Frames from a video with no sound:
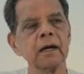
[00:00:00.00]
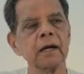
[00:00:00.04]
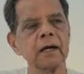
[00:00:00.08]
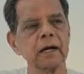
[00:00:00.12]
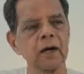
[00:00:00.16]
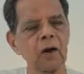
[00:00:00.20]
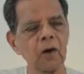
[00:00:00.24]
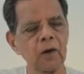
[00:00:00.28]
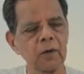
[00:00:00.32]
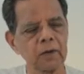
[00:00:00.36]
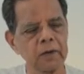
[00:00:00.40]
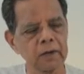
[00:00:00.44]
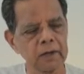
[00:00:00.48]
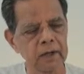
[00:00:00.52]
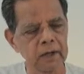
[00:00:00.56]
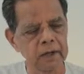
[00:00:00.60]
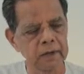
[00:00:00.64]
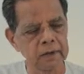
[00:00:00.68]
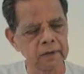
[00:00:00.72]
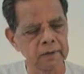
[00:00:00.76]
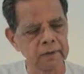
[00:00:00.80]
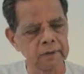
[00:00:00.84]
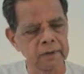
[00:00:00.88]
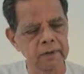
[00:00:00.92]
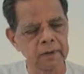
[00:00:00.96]
Around
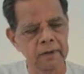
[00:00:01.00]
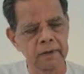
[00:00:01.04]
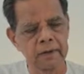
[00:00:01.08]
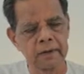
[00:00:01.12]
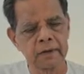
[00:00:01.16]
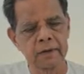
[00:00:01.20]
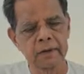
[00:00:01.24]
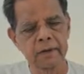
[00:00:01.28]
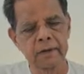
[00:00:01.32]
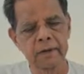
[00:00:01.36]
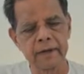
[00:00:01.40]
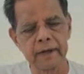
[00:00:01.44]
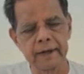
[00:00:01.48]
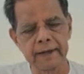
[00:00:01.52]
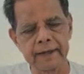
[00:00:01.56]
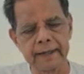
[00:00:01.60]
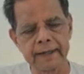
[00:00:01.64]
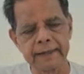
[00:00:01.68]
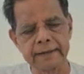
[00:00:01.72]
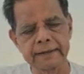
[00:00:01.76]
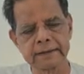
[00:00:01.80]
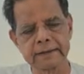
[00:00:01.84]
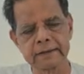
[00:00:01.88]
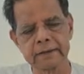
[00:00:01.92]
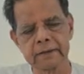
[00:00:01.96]
her, it
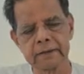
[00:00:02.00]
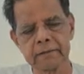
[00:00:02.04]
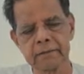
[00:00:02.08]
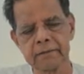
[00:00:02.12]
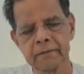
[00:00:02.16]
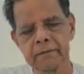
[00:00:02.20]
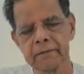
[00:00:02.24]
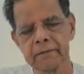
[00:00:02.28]
is